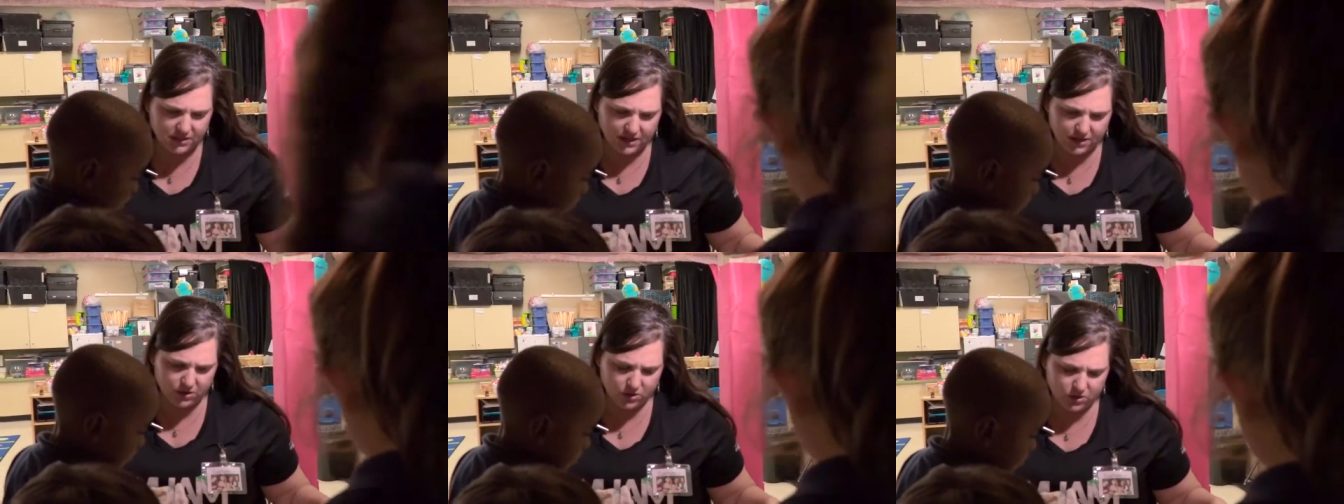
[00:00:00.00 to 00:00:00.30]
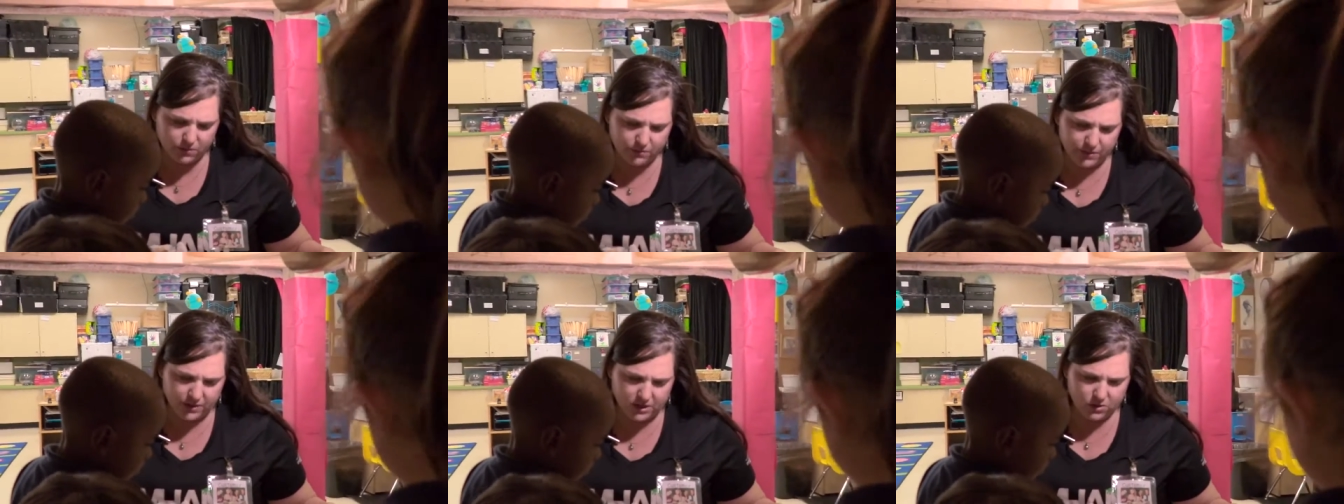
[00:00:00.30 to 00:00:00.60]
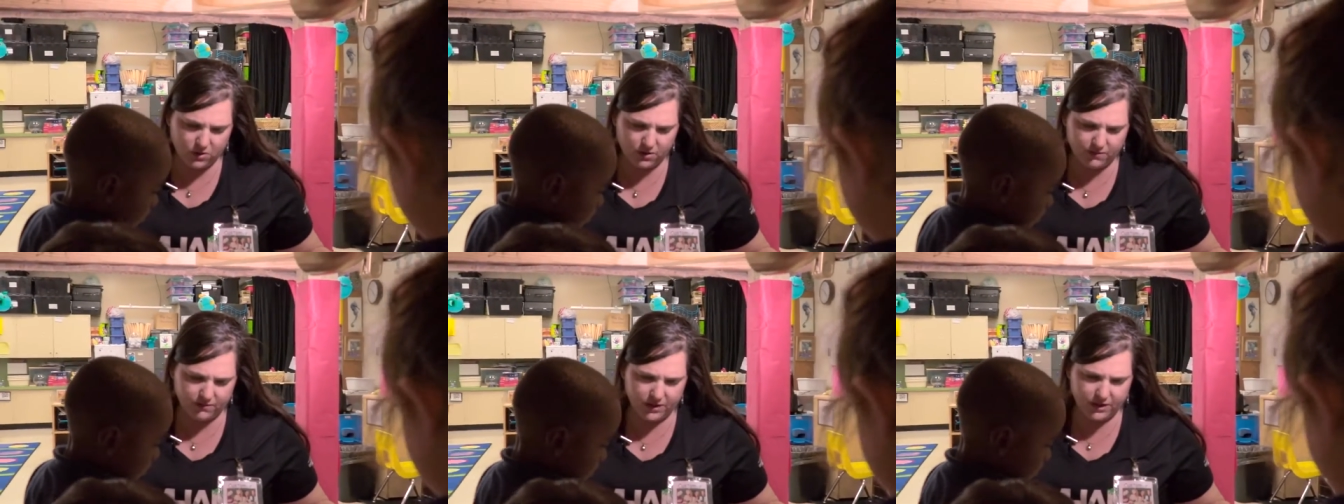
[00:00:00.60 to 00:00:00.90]
that on the
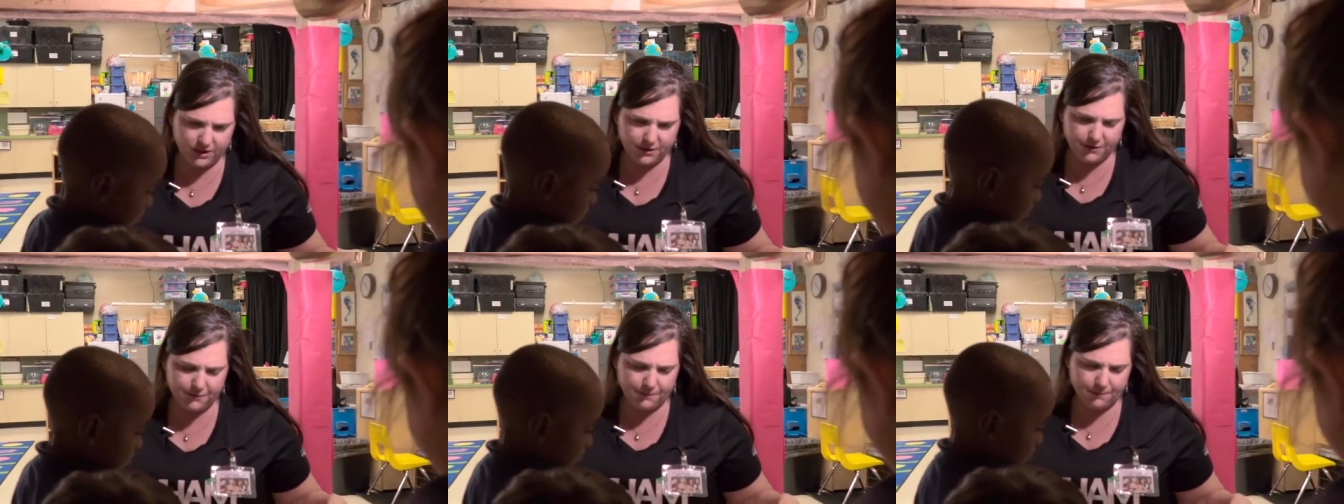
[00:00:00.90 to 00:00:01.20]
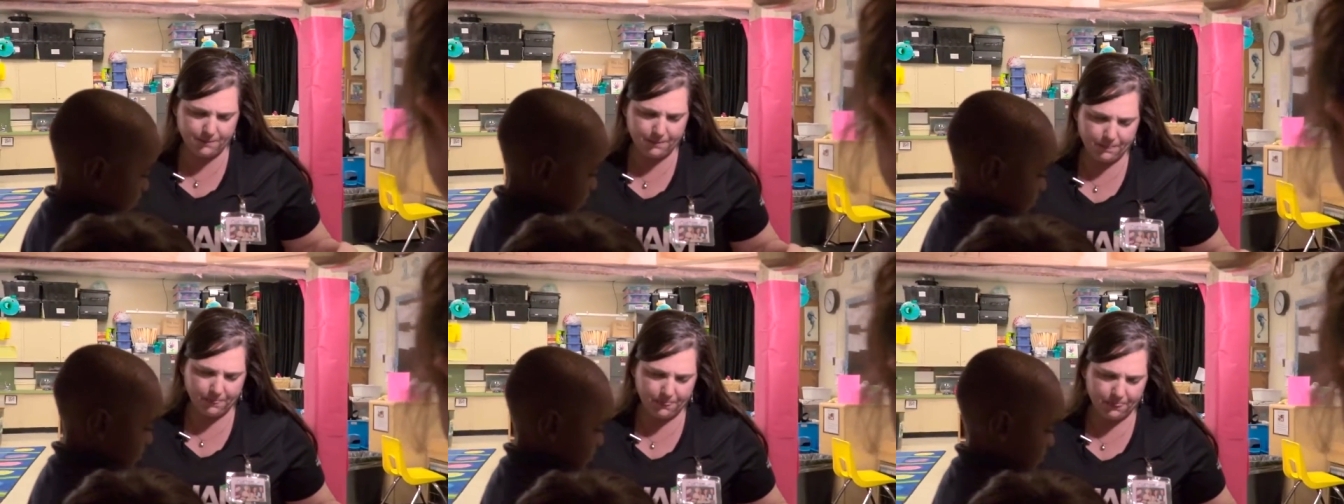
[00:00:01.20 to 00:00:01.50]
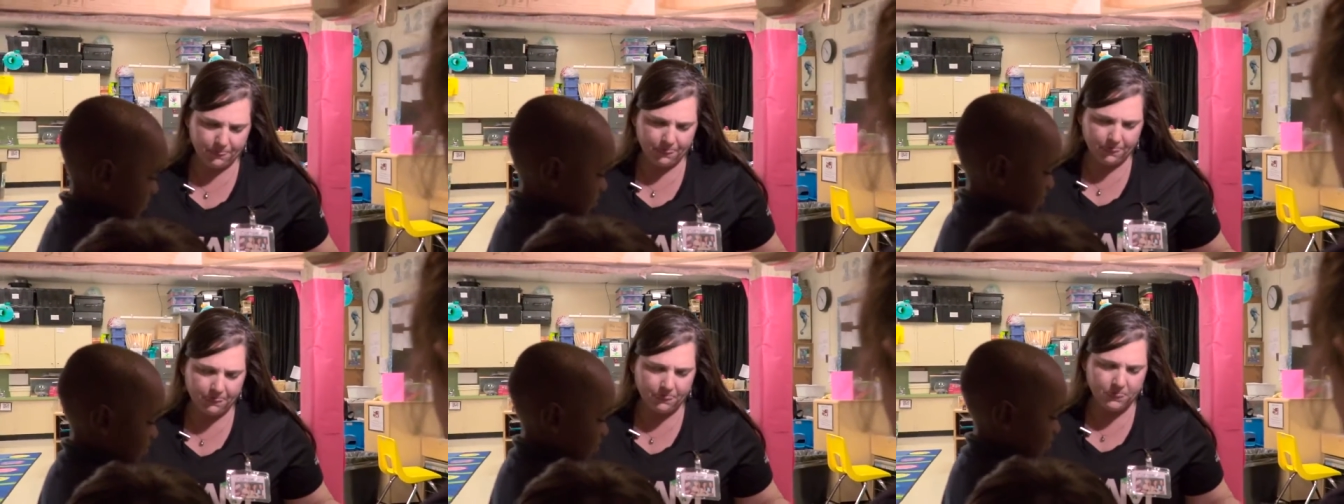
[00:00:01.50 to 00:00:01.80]
menu over here?
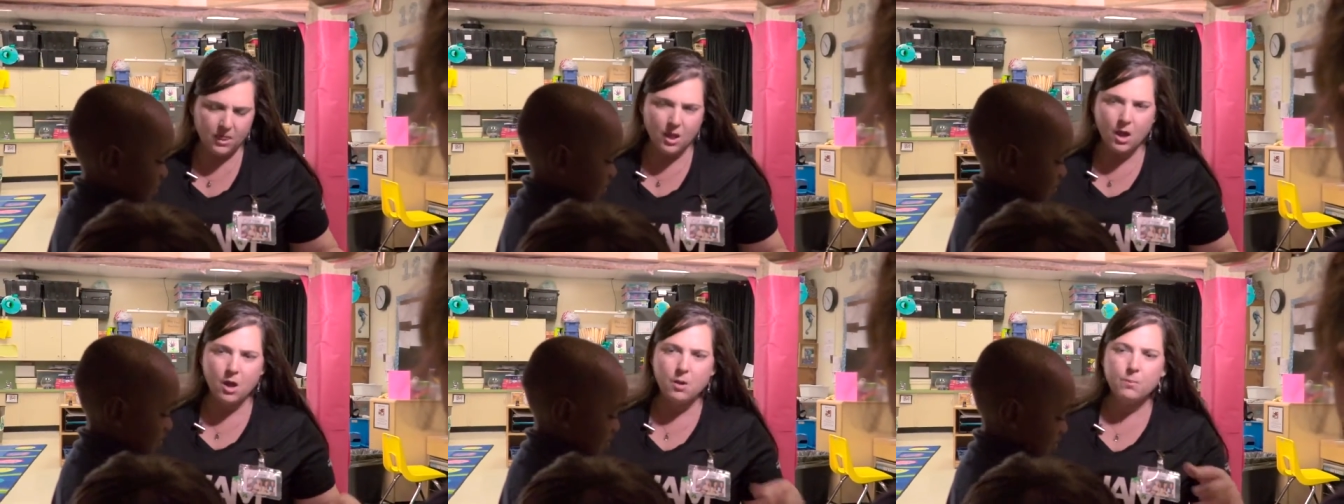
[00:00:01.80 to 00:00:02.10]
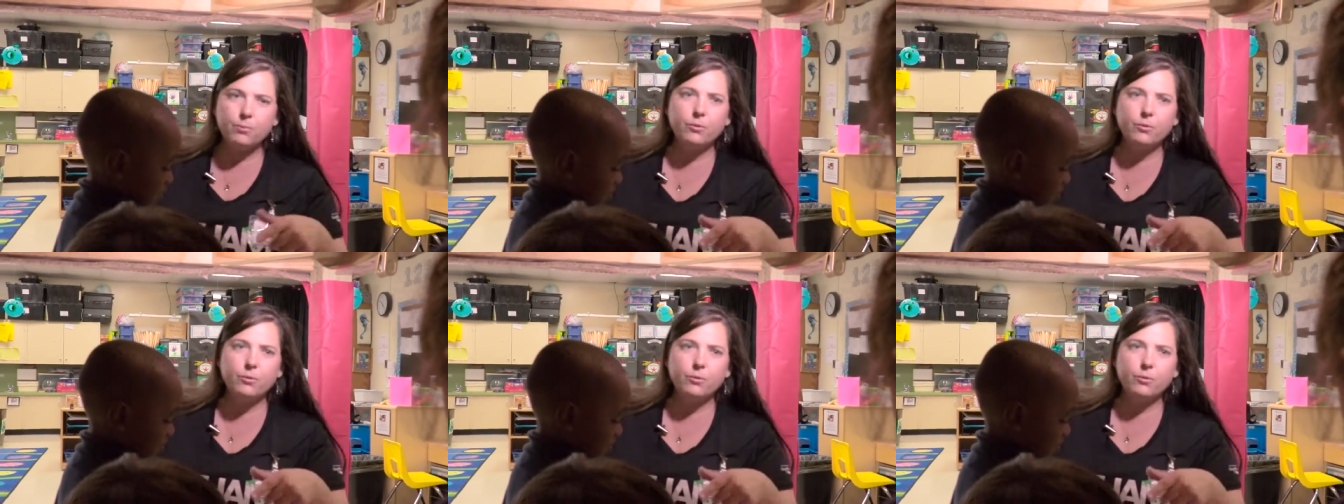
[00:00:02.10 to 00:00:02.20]
Uh,